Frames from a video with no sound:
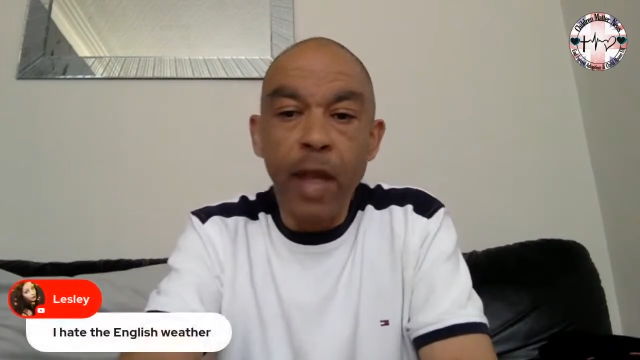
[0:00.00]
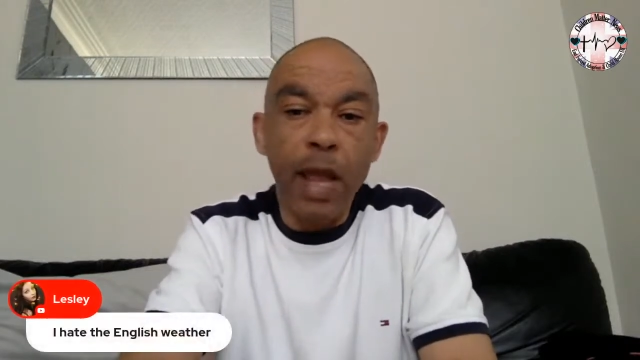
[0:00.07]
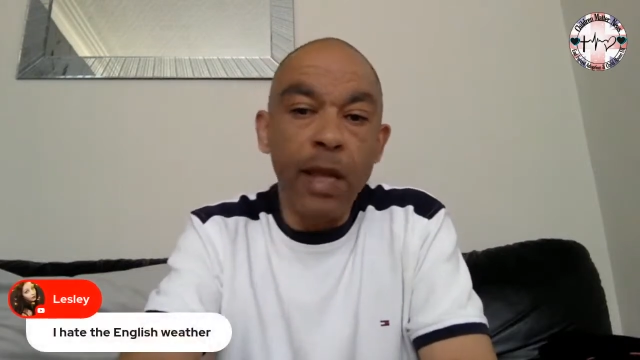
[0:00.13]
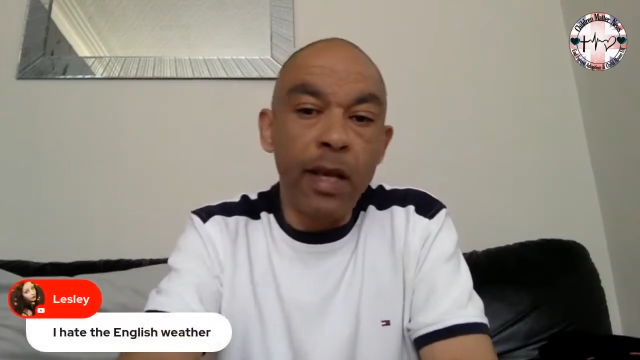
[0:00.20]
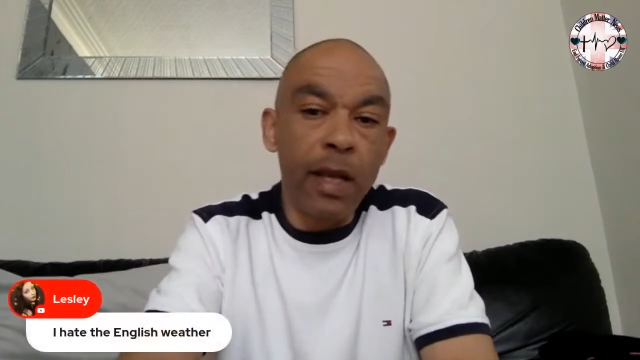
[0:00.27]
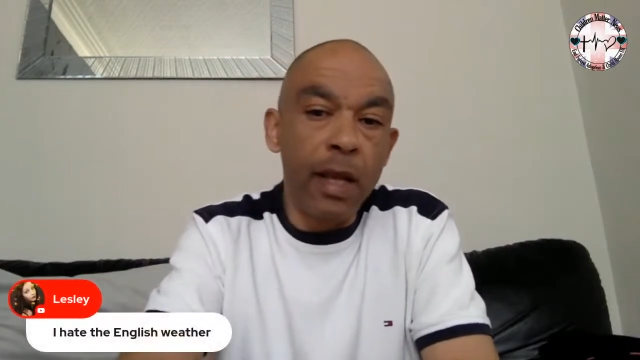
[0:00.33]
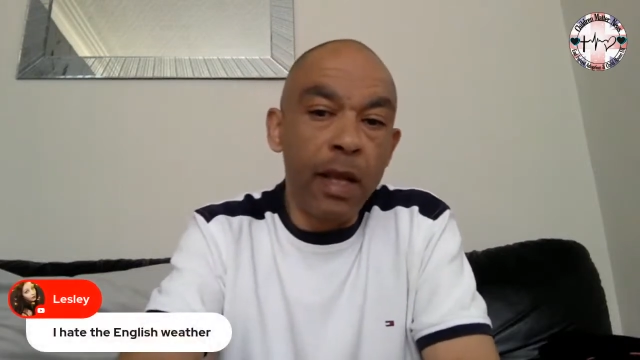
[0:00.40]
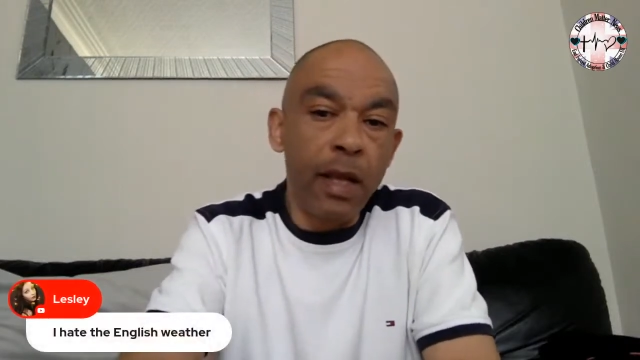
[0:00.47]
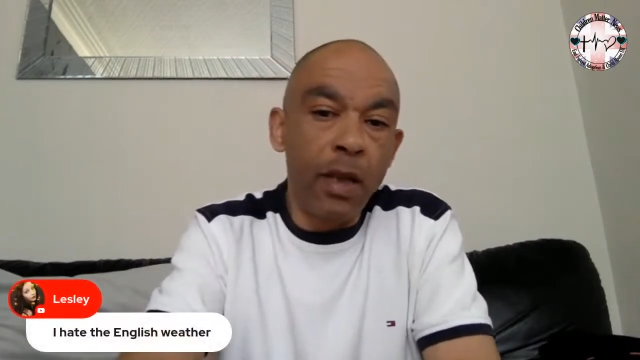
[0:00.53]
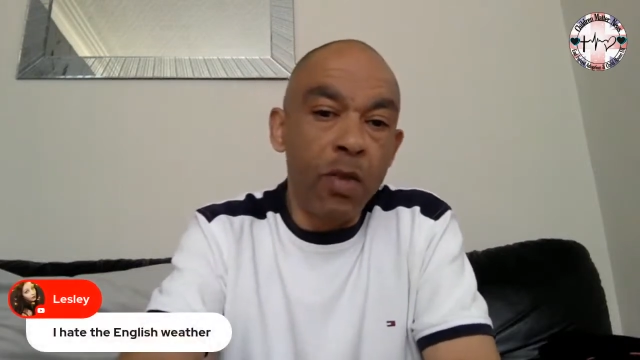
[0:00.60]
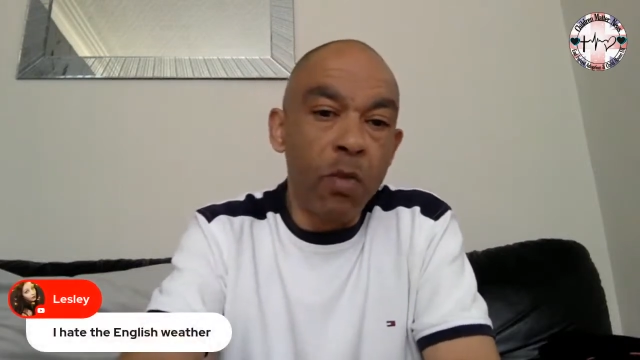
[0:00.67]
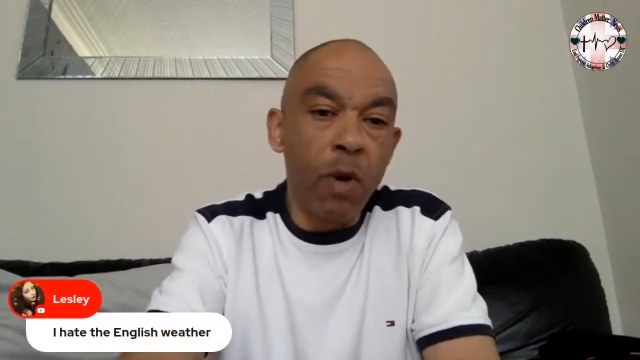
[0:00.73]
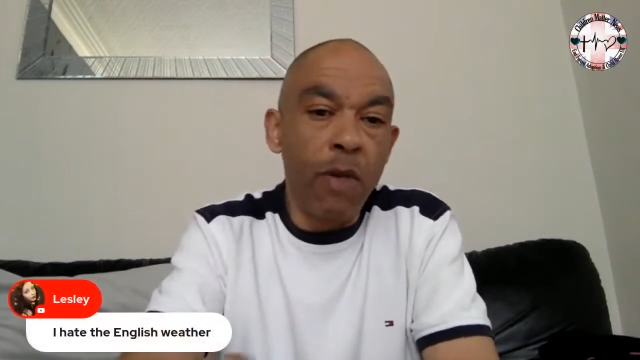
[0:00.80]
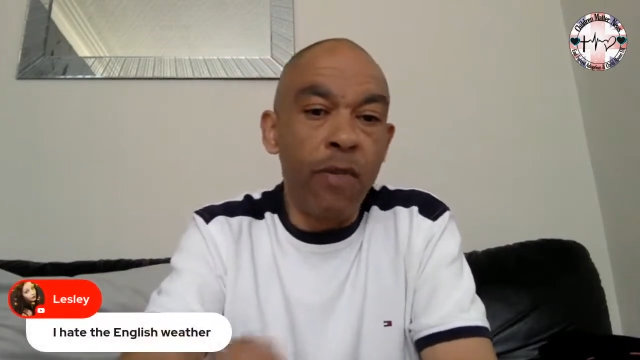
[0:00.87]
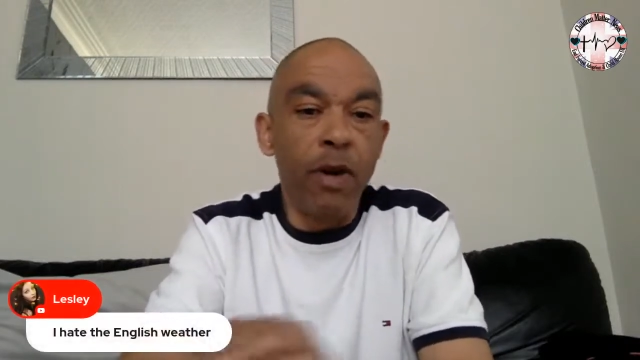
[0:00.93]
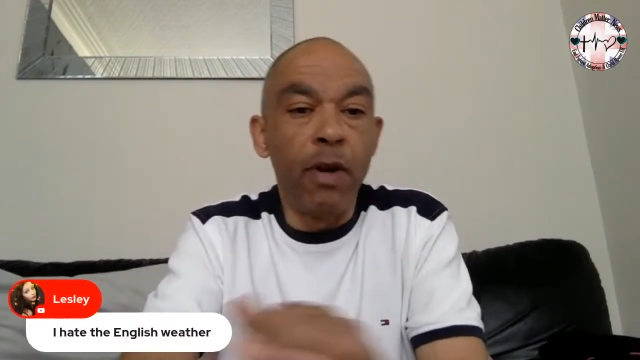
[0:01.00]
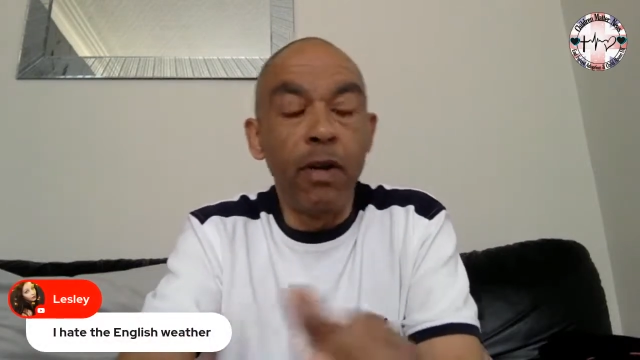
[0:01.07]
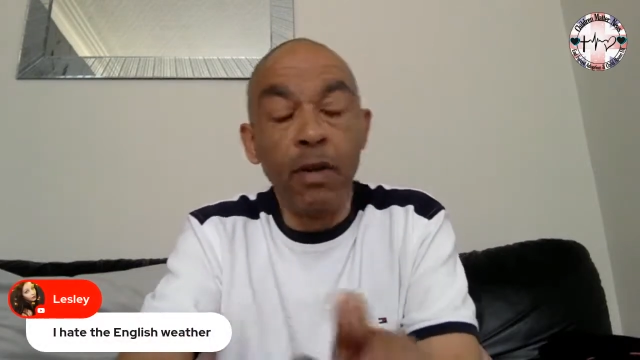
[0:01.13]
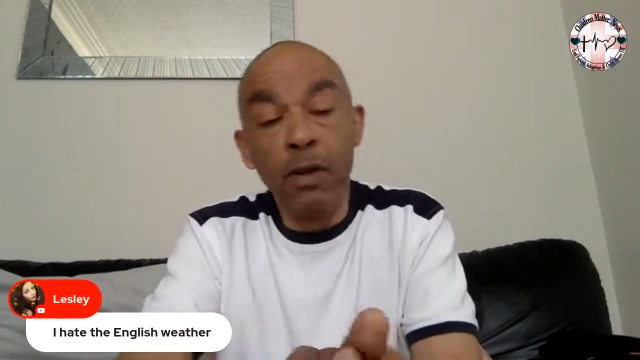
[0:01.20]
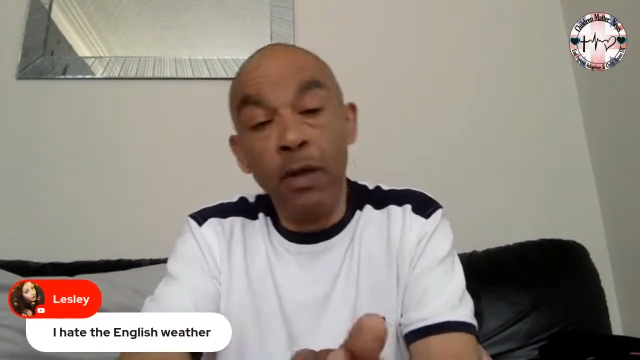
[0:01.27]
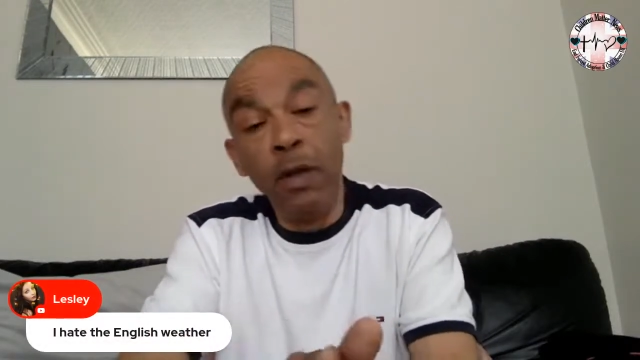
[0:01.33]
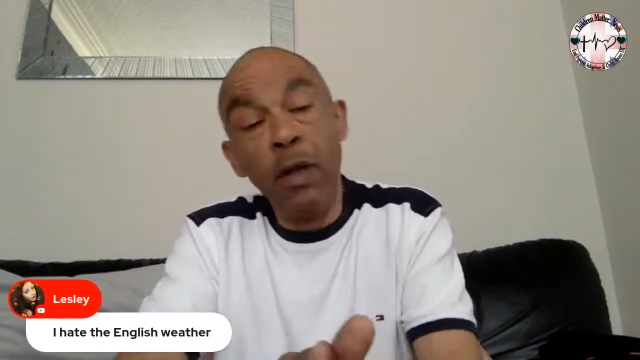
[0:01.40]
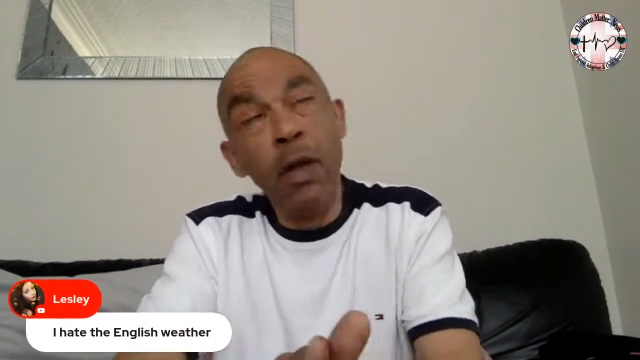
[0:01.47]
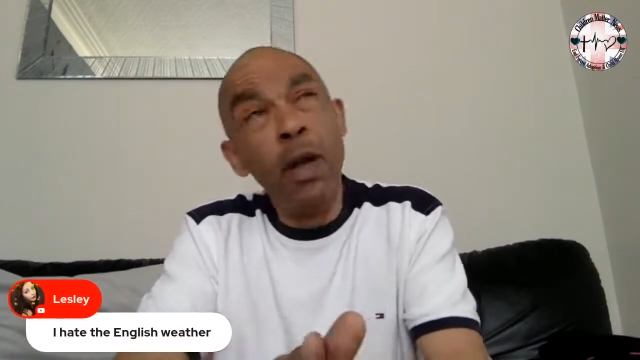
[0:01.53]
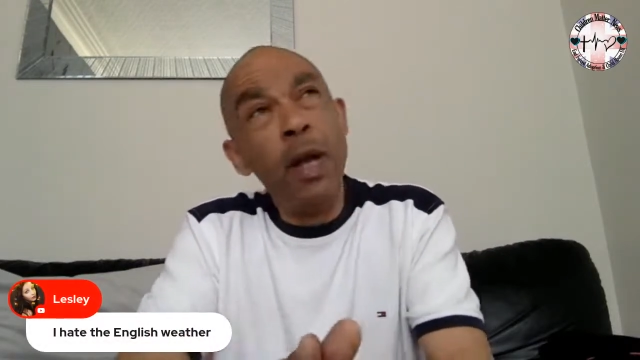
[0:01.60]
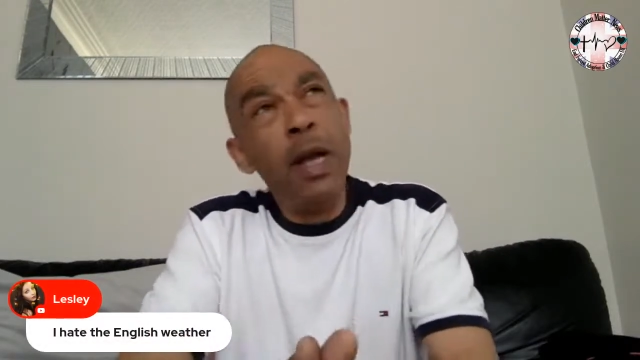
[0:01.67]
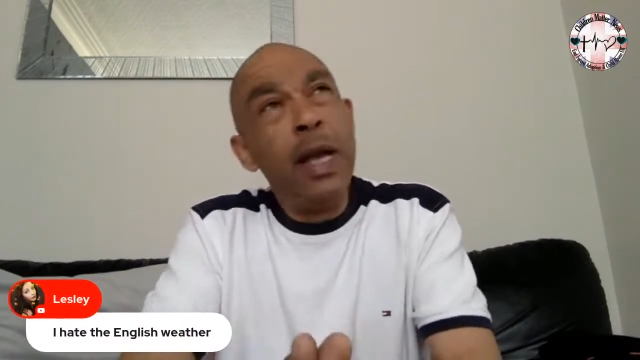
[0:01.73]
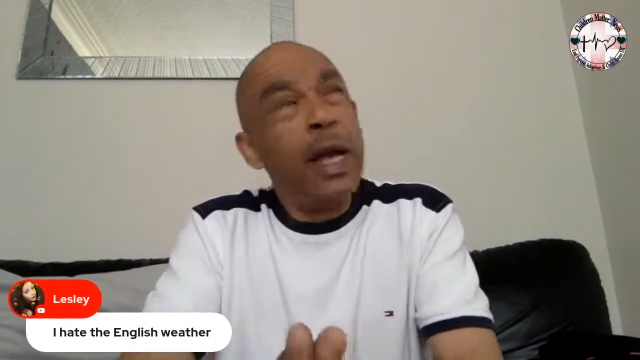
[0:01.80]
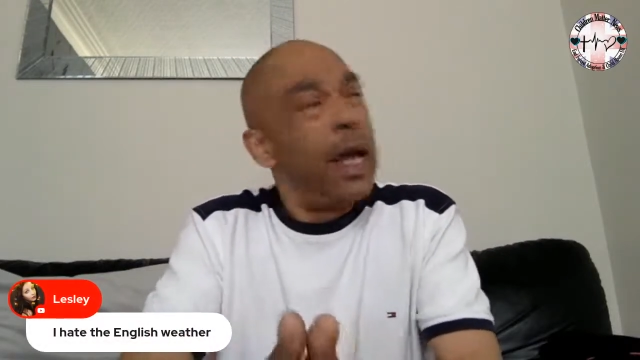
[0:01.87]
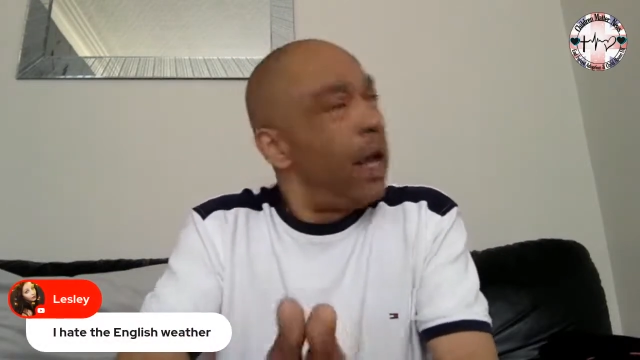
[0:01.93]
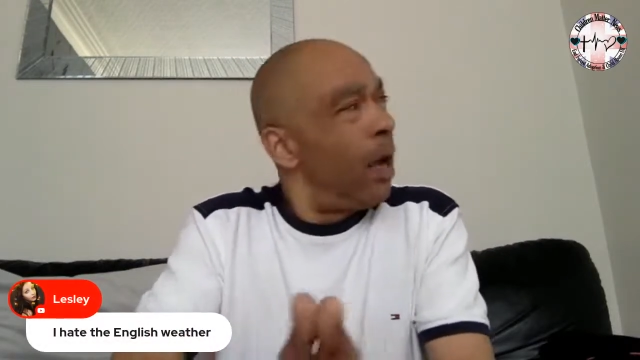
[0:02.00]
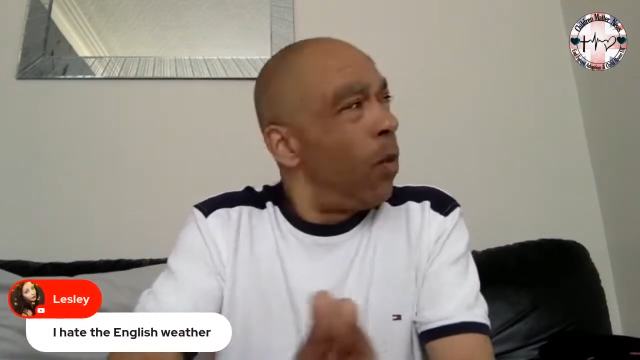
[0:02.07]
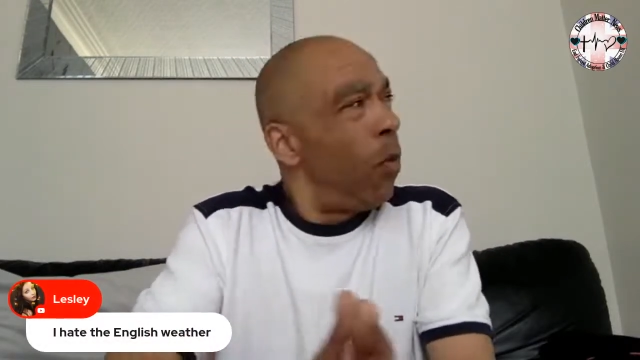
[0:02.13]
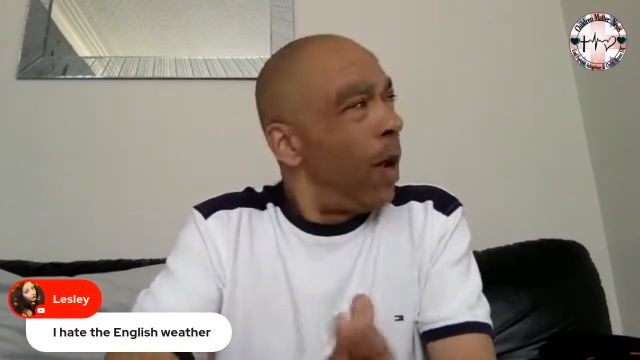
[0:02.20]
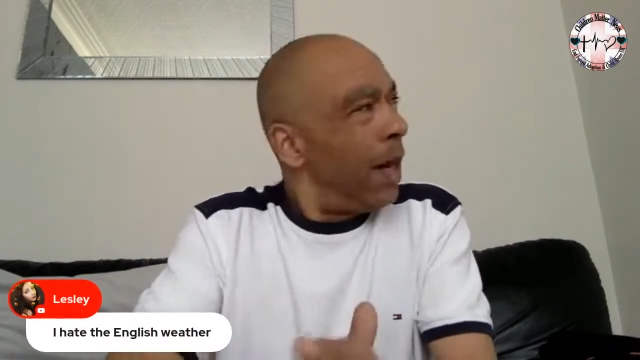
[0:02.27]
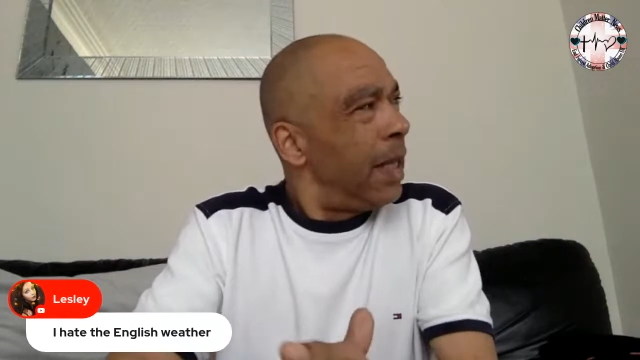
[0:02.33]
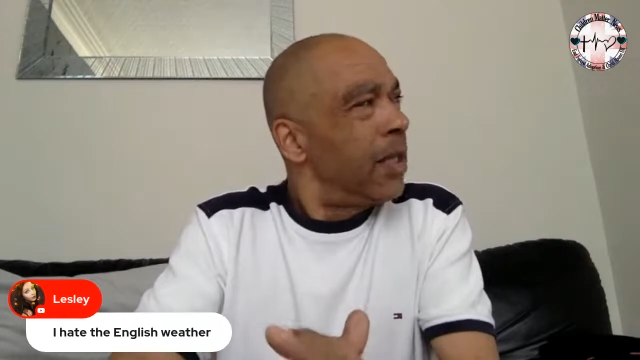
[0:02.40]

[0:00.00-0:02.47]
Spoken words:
Hate the English weather. When